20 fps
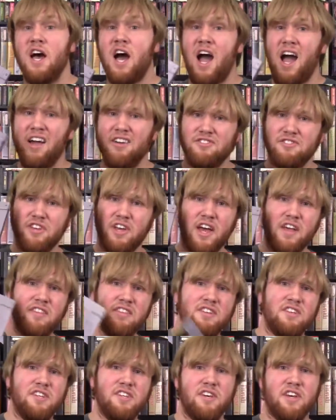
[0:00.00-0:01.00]
I actually had the
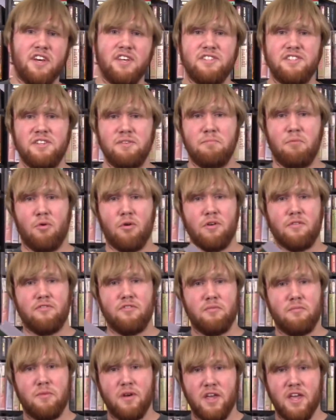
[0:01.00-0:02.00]
DKC port
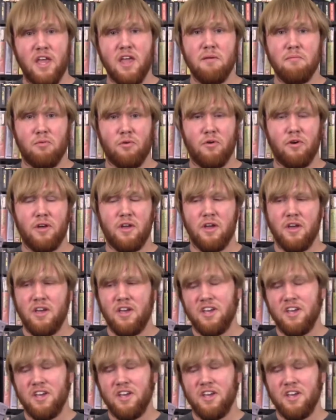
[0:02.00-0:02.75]
from my Game Boy